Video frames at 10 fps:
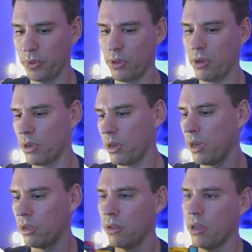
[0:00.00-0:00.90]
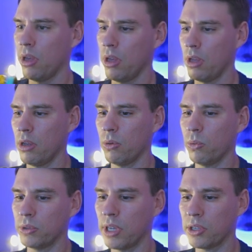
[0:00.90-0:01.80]
Okay,
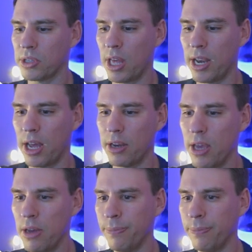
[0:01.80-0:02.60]
we'll test that out now.